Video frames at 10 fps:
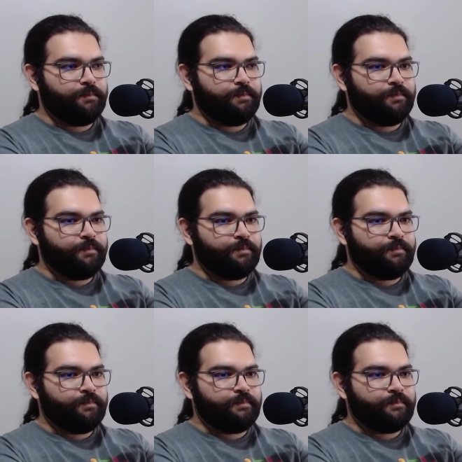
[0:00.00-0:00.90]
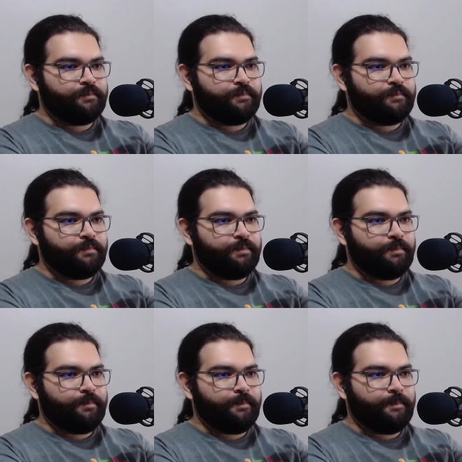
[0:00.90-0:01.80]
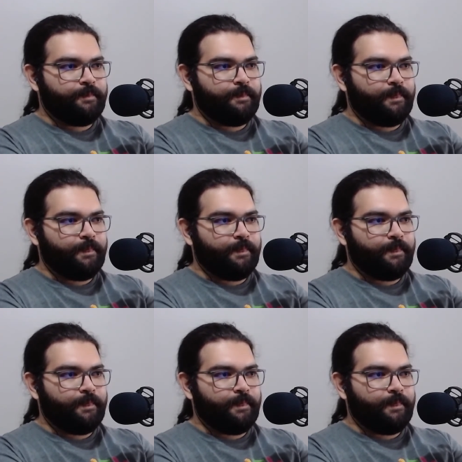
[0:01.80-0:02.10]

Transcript: Nobody speaks.